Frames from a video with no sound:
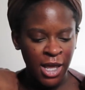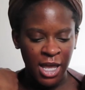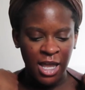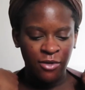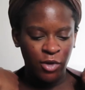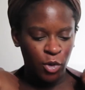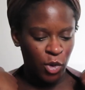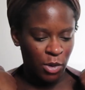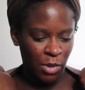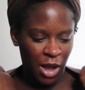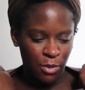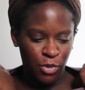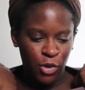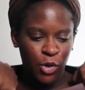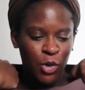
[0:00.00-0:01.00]
Even when
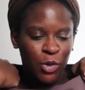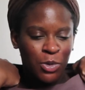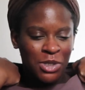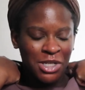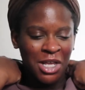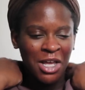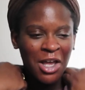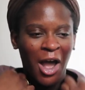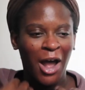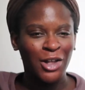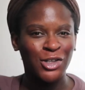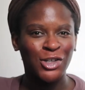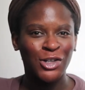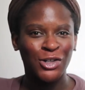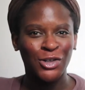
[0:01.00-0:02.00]
my boobs
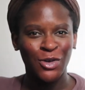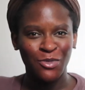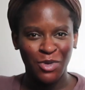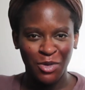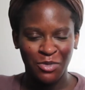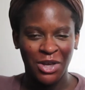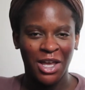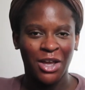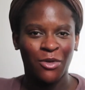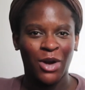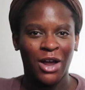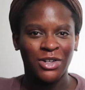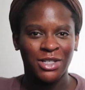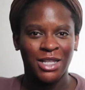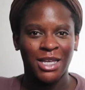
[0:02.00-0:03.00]
got super big
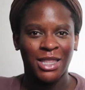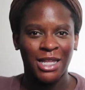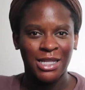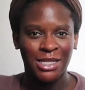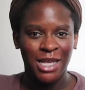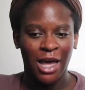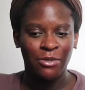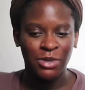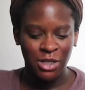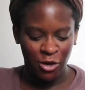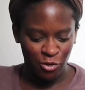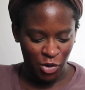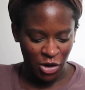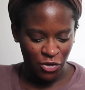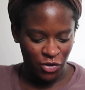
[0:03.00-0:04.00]
when I was in the depths
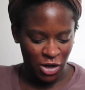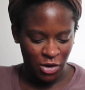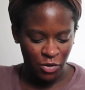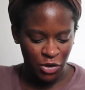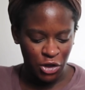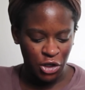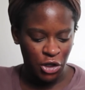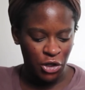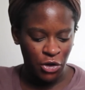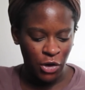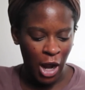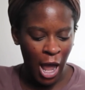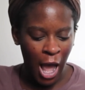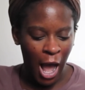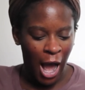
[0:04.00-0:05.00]
of breastfeeding with
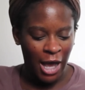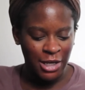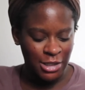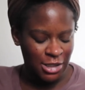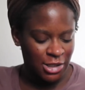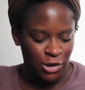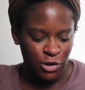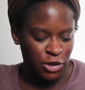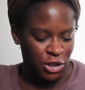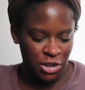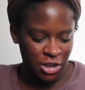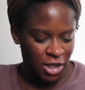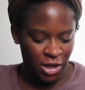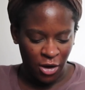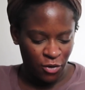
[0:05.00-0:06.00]
Jude, I still
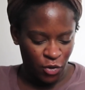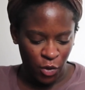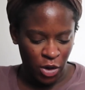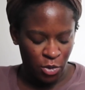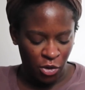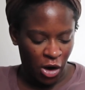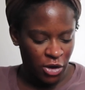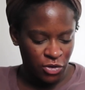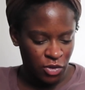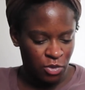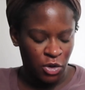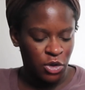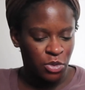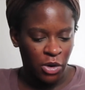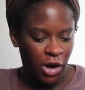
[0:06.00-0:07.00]
just avoid bras for
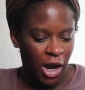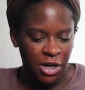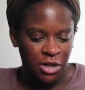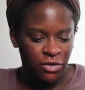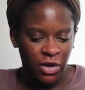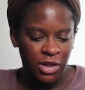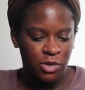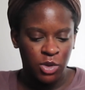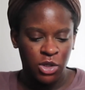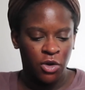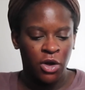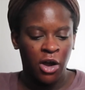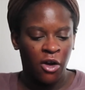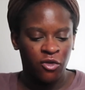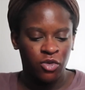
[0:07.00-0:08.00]
the most part. I just find them so
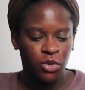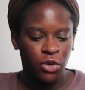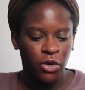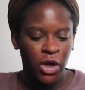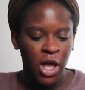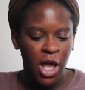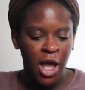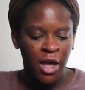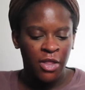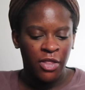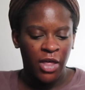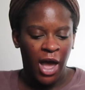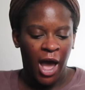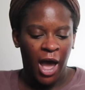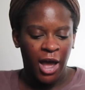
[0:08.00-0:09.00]
uncomfortable
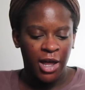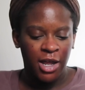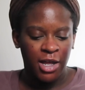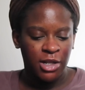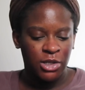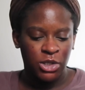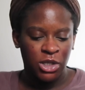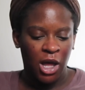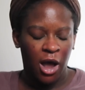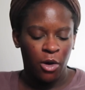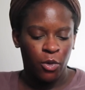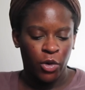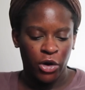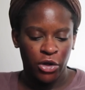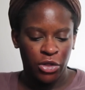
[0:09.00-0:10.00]
that is
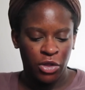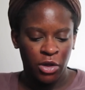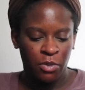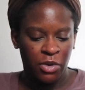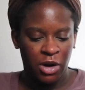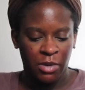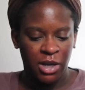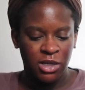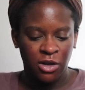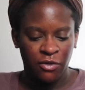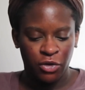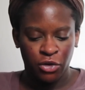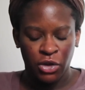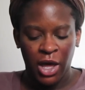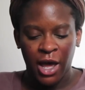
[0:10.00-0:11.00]
not worth putting
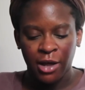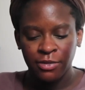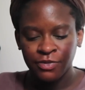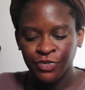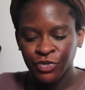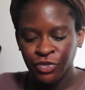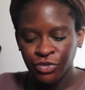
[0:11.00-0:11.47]
myself through that.